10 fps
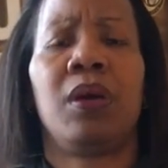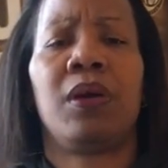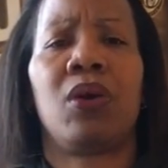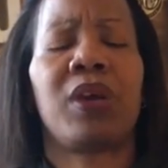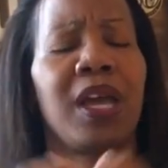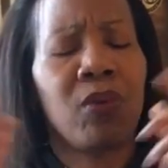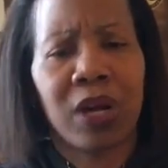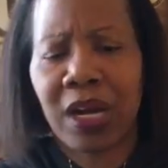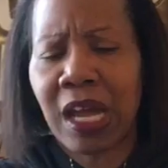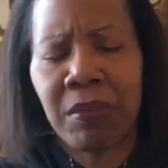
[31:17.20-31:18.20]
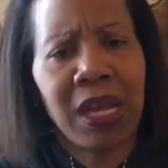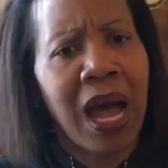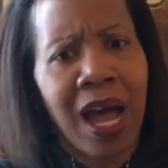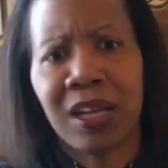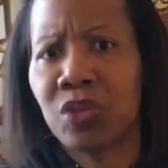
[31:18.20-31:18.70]
Okay, I want I gotta be
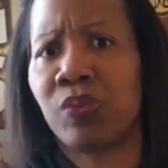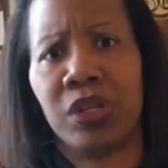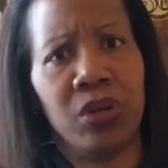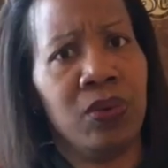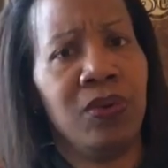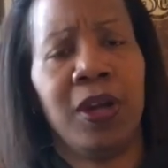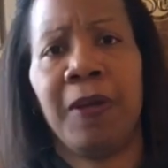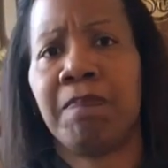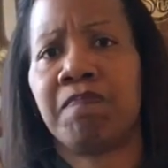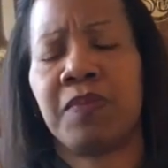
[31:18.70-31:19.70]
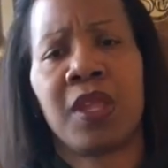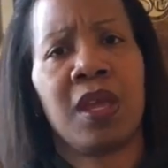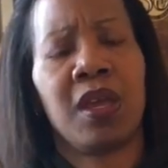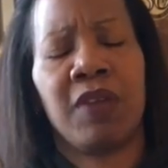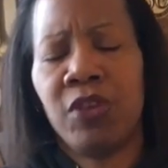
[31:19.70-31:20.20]
honest with you.
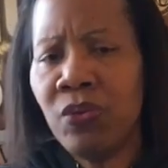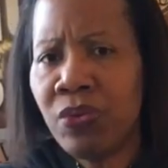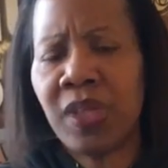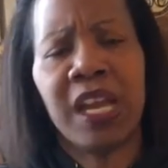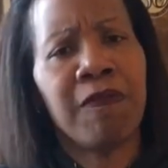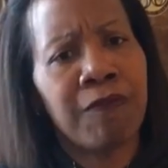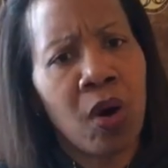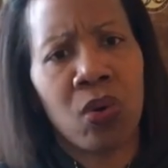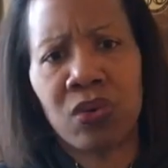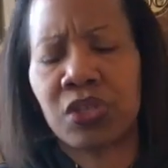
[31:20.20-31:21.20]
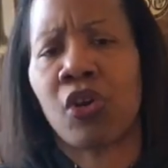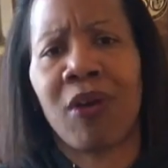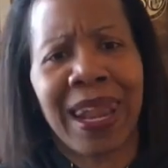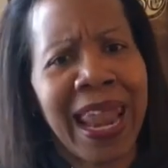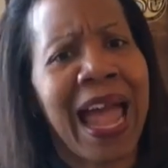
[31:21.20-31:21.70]
If you think folks are
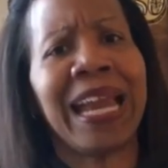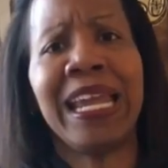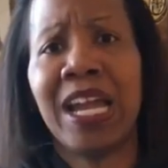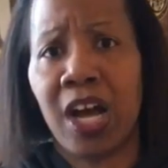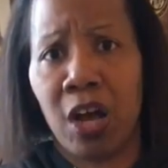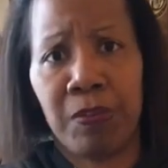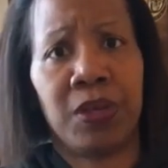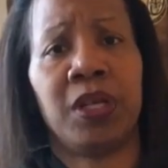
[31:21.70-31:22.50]
lining up